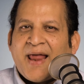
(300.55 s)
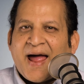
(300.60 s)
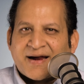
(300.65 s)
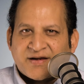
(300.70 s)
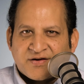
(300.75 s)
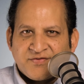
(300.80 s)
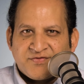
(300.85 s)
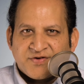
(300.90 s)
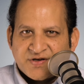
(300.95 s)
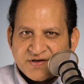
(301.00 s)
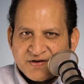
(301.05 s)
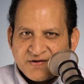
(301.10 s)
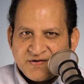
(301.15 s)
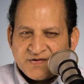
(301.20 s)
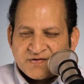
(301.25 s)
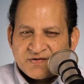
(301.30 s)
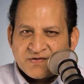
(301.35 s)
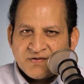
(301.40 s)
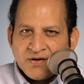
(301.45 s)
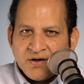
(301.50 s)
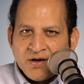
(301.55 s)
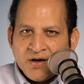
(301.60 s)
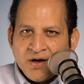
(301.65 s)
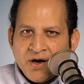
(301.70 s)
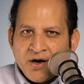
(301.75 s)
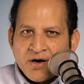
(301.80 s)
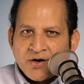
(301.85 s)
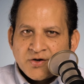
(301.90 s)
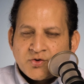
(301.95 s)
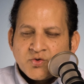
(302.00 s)
activities,
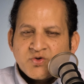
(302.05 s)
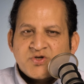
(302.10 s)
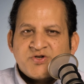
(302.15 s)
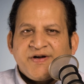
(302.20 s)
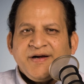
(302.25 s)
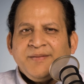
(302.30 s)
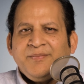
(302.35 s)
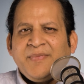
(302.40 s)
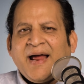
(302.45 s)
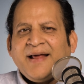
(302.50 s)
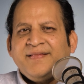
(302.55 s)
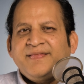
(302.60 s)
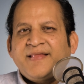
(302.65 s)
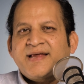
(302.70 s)
to streamline